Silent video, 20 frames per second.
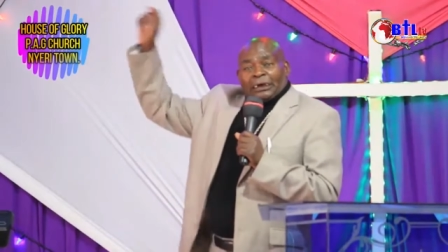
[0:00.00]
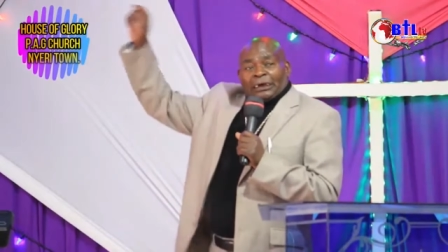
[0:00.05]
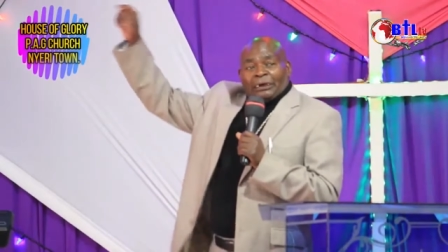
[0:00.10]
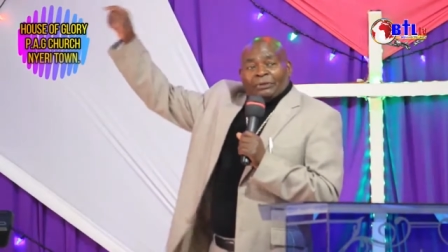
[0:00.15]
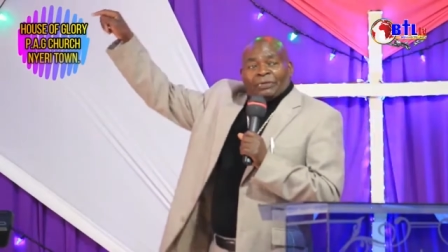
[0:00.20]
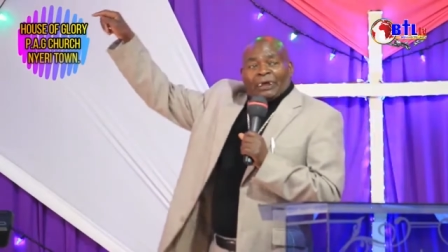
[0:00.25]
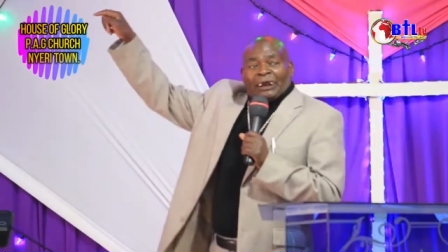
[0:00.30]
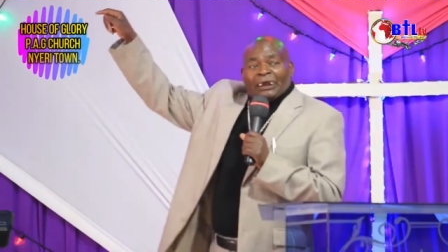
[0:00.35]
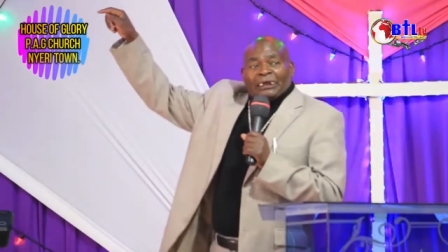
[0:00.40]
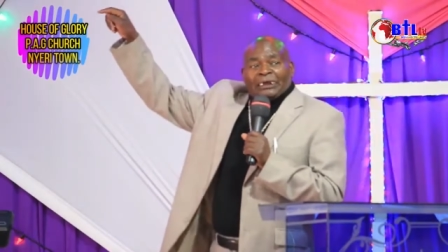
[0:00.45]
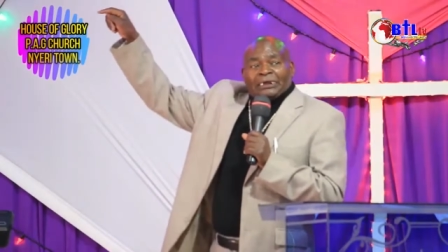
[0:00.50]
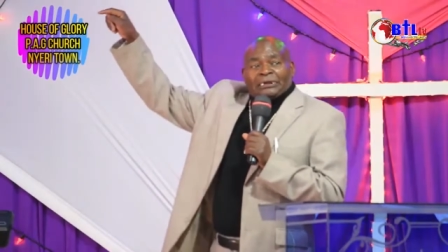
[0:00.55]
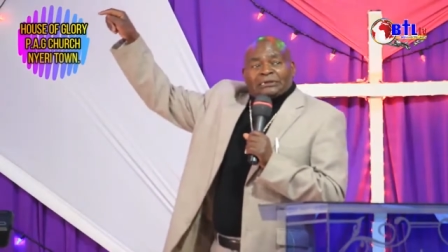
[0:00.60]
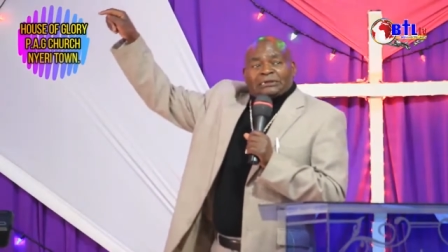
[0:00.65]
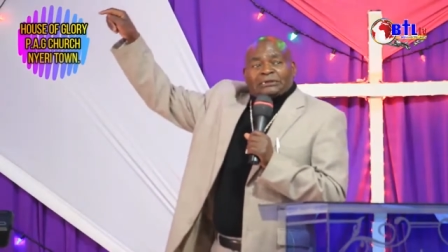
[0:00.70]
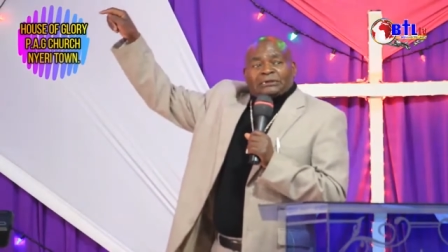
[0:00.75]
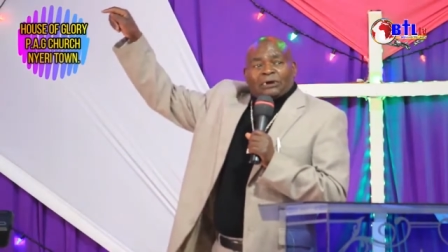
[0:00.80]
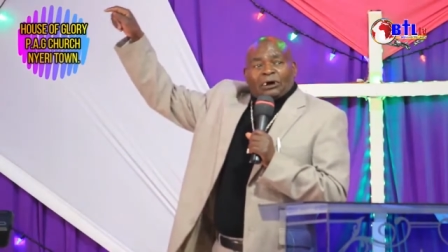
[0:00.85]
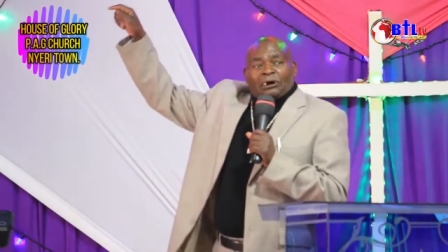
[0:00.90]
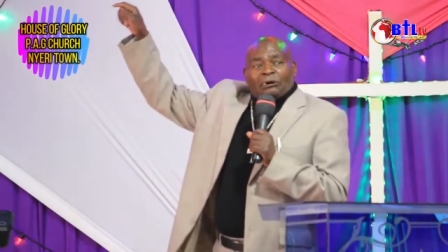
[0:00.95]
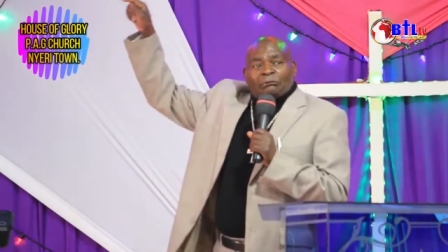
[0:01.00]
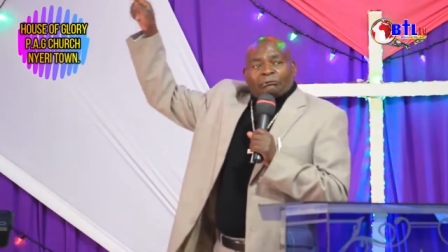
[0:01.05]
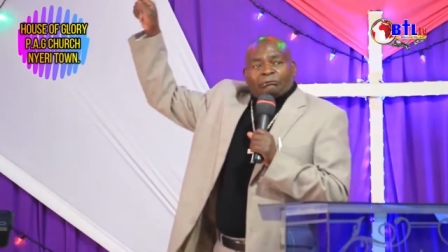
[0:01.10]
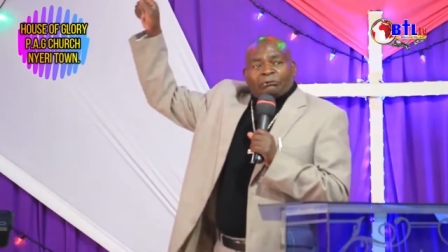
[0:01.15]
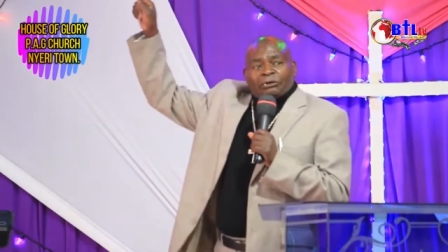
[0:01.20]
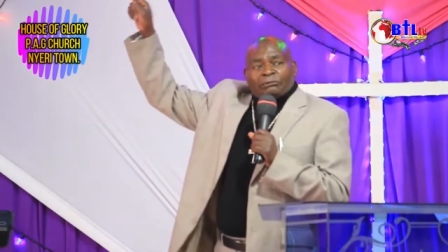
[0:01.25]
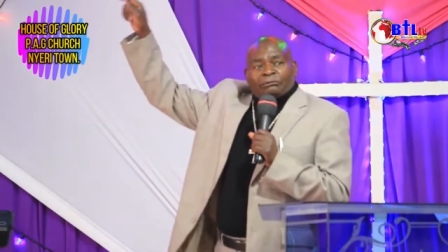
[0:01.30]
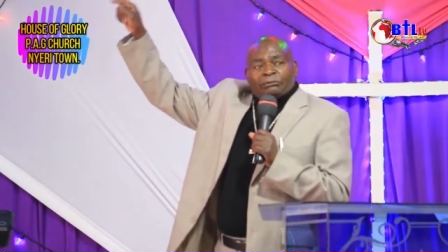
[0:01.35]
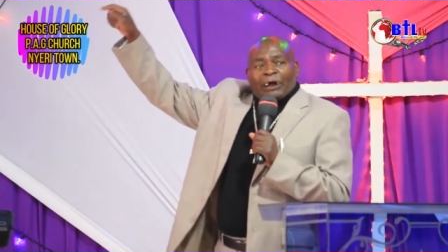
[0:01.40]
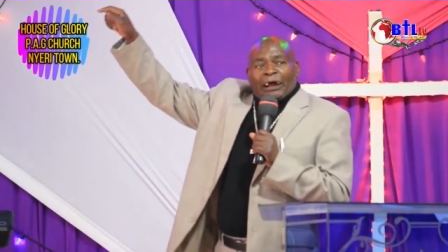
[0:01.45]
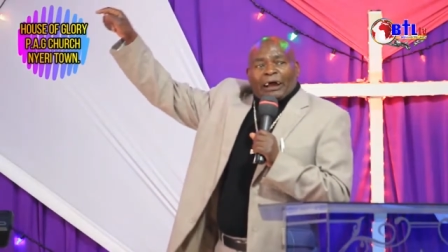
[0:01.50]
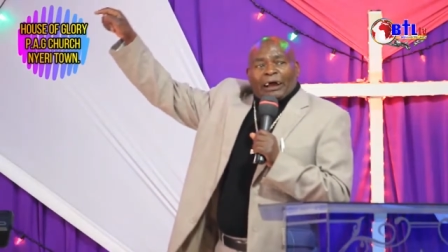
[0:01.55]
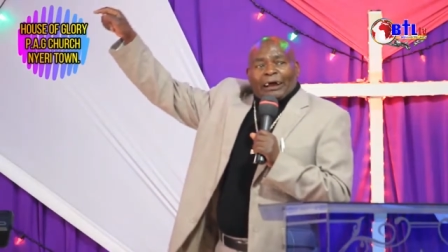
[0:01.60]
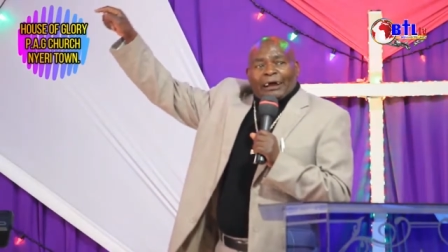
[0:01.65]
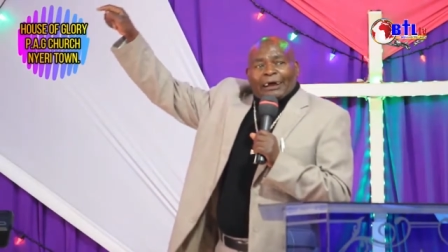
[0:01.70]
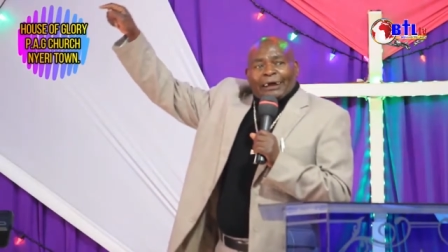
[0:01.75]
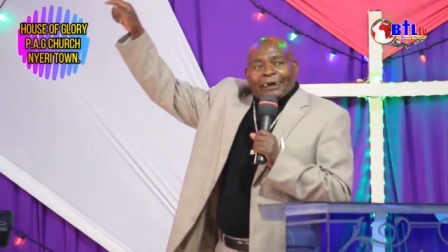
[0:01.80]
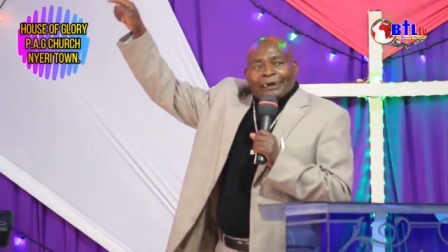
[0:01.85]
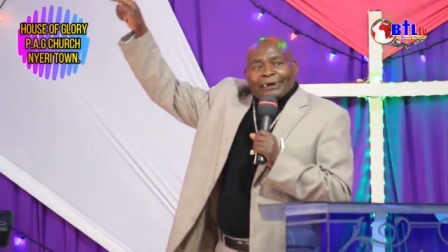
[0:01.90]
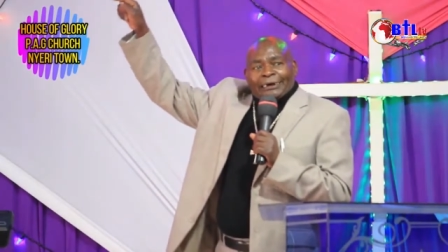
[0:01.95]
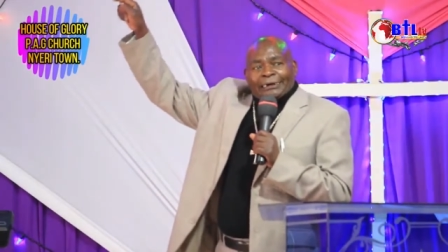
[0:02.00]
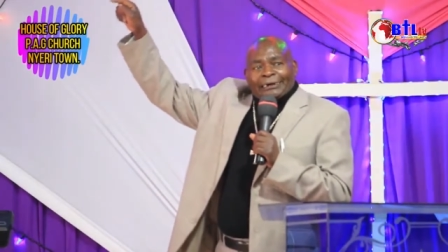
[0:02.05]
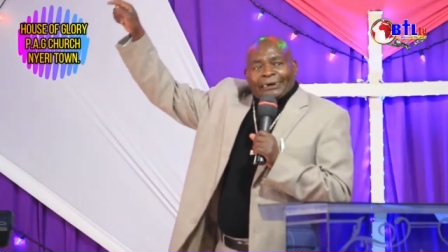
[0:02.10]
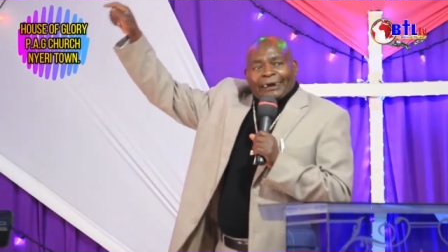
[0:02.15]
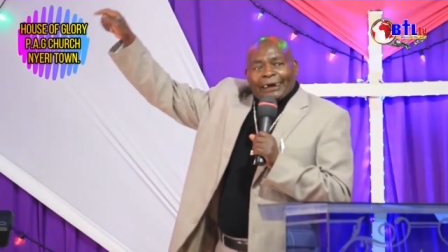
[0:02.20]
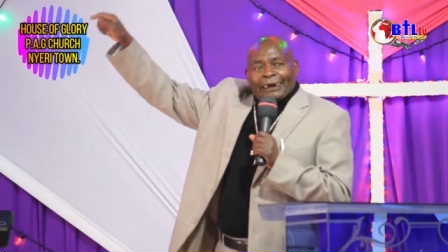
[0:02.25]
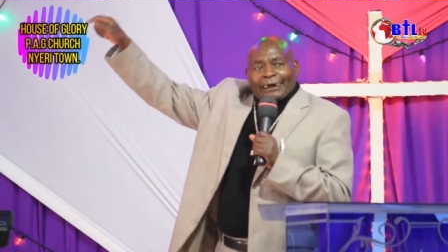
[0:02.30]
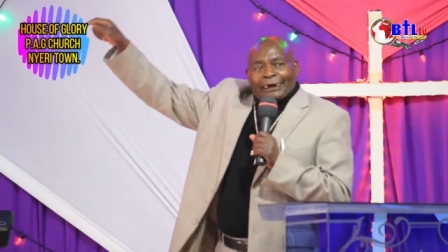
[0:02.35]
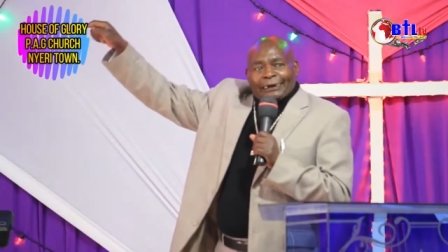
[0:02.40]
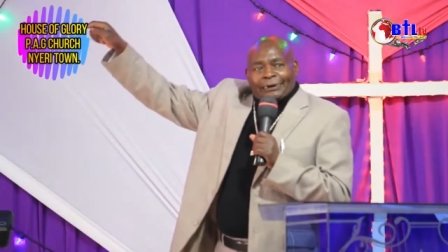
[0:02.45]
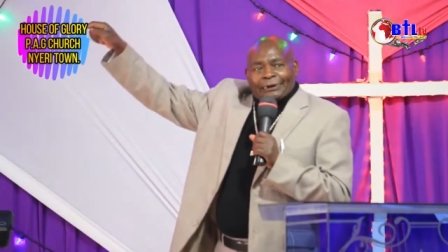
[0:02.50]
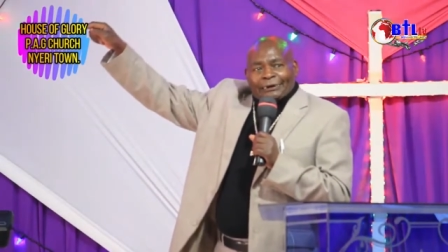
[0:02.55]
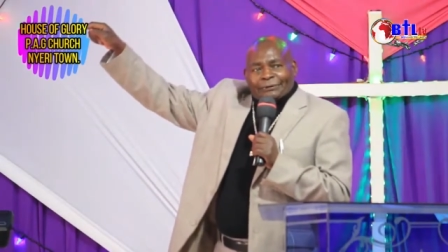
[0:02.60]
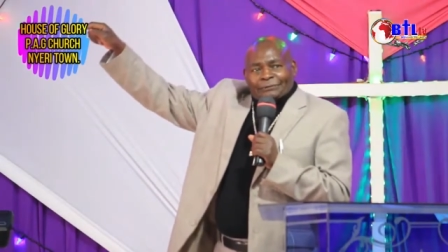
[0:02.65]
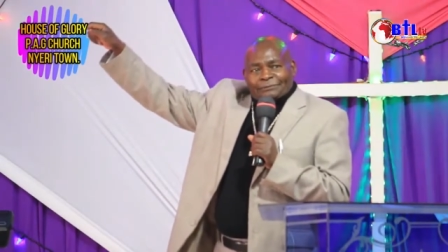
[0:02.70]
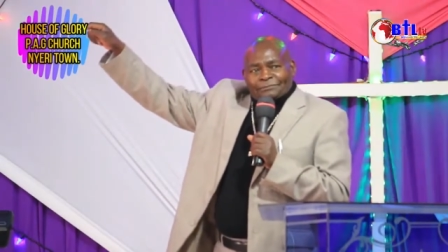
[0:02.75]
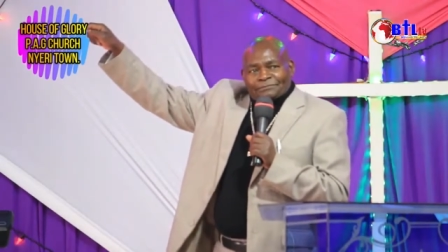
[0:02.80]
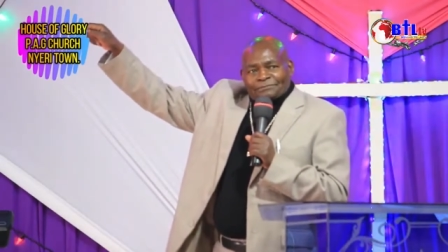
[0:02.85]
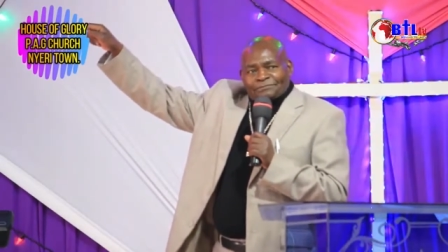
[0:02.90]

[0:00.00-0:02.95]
in the reeds of River Nile.